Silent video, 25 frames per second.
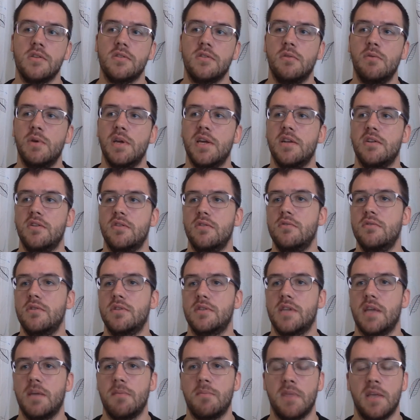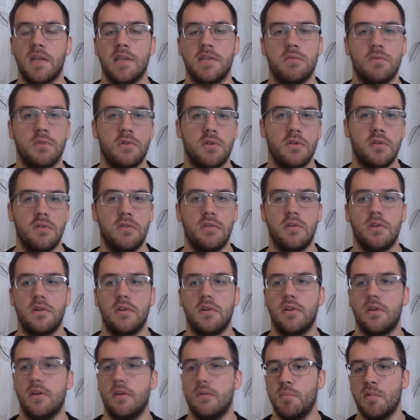So we can do the same things we're
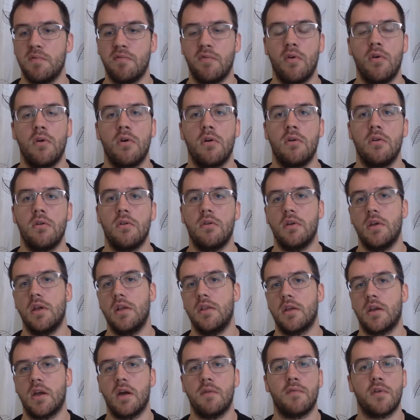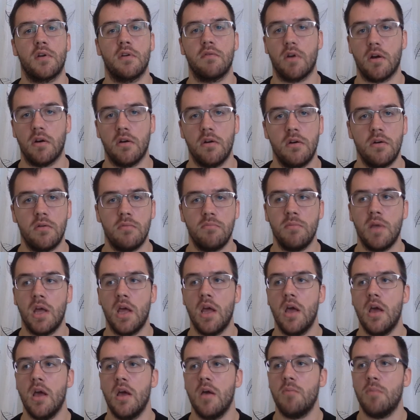doing before in the comfort of our home,
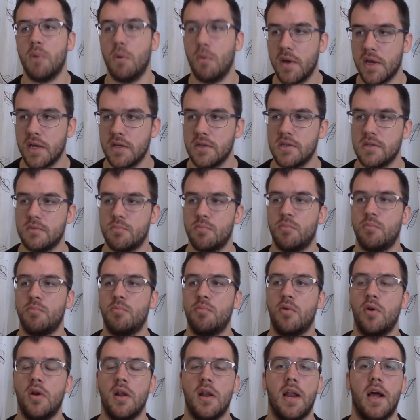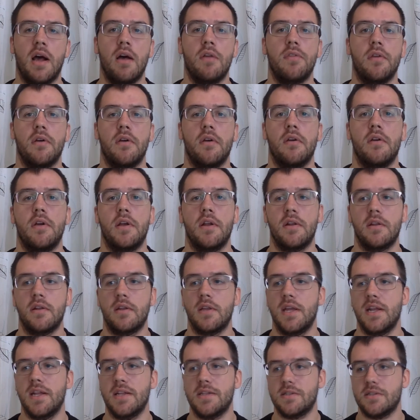but we can just put it out there
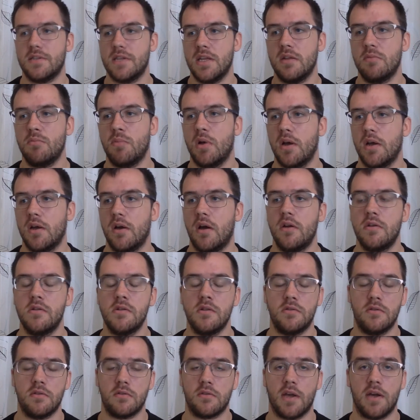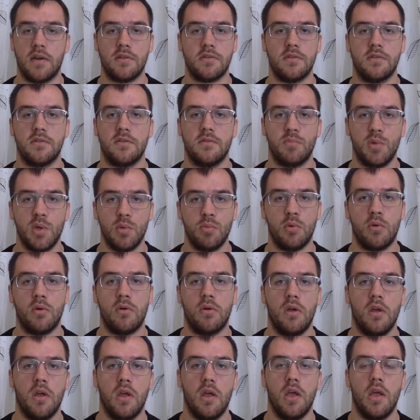and get it seen by hundreds or thousands of
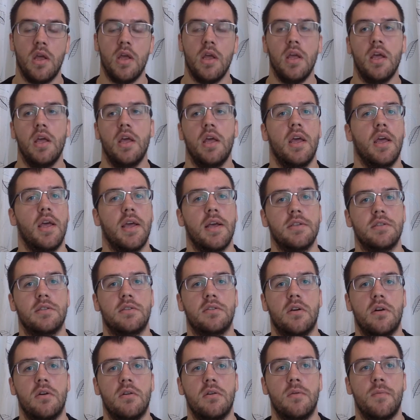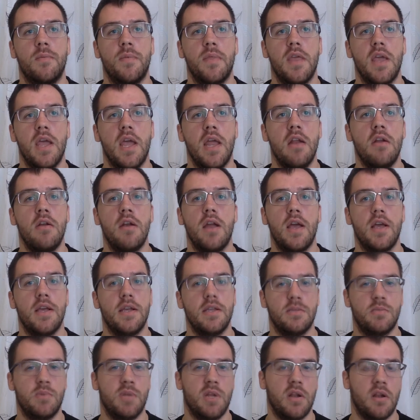people. And so the internet
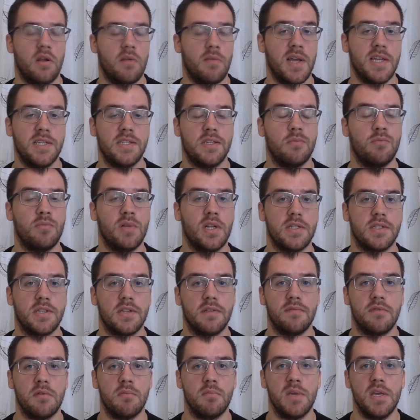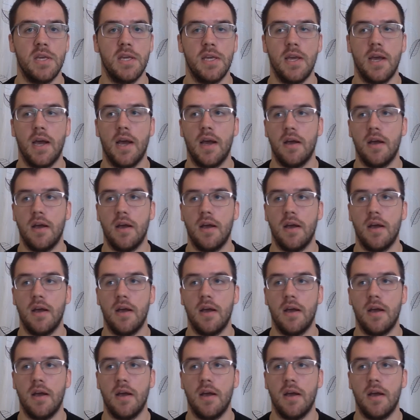has been an amazing blessing for me.